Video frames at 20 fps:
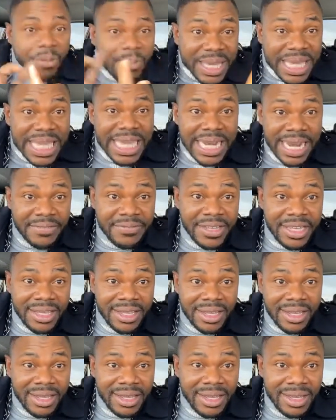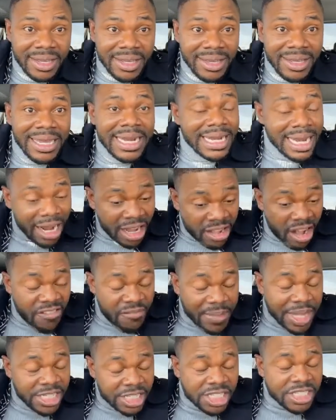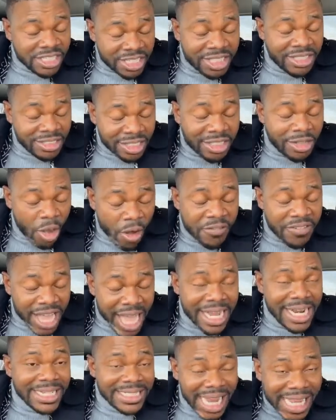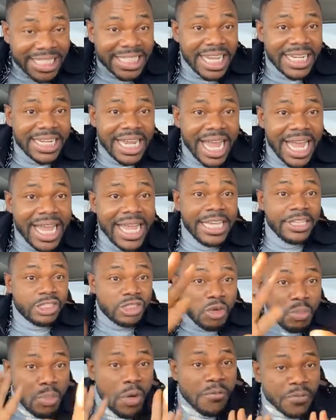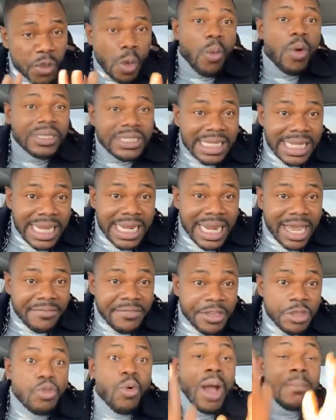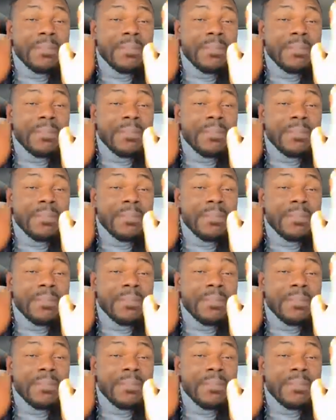from e-levy. The government's of Ghana's agenda is to move towards e-levy.